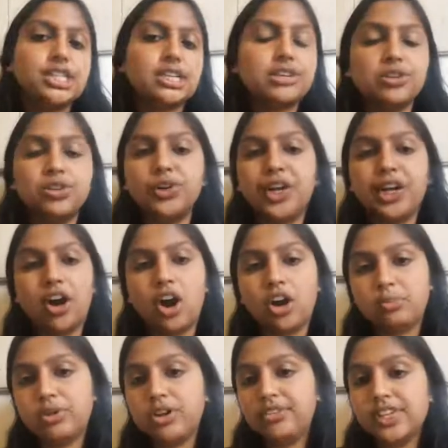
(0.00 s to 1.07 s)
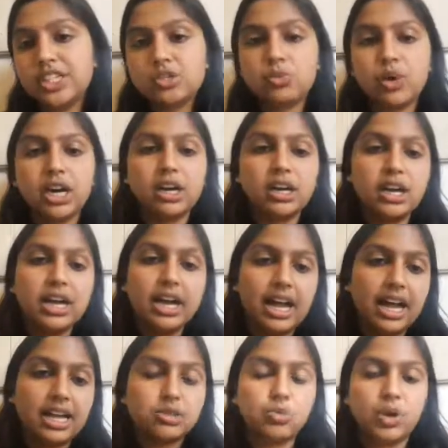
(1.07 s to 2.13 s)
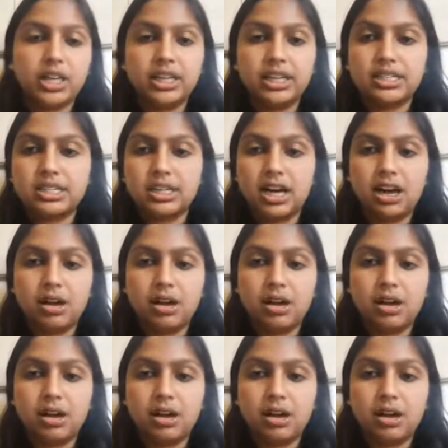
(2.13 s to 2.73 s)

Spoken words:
including our previous work, as well as